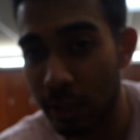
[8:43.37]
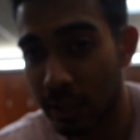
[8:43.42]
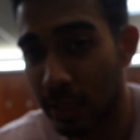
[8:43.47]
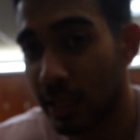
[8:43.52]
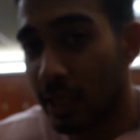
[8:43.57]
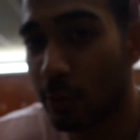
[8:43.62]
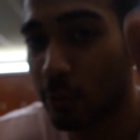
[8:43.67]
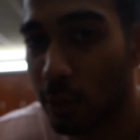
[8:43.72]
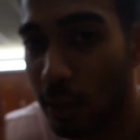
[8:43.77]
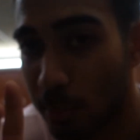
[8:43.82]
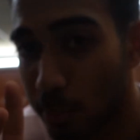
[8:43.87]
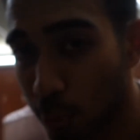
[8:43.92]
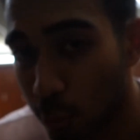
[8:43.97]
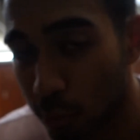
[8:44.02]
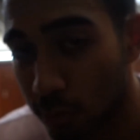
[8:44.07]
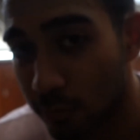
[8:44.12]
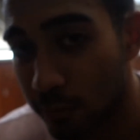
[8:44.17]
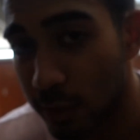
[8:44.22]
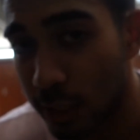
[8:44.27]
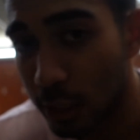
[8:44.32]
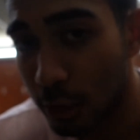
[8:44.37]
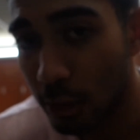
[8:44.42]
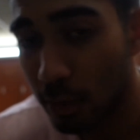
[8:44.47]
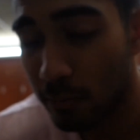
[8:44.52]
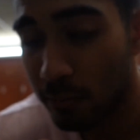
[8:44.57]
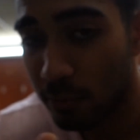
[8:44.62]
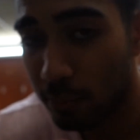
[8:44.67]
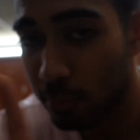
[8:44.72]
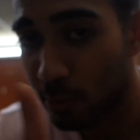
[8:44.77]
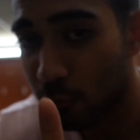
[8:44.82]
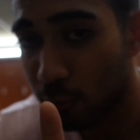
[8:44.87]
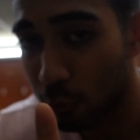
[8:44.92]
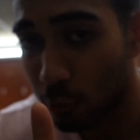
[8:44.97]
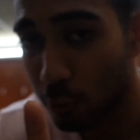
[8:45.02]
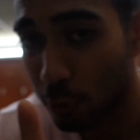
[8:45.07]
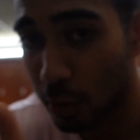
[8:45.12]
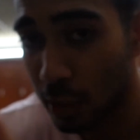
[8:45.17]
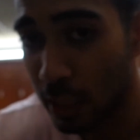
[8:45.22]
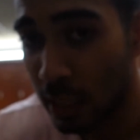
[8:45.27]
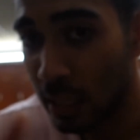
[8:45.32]
thing where I pull the video up from
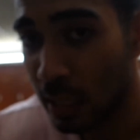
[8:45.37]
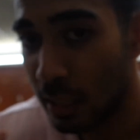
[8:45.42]
before,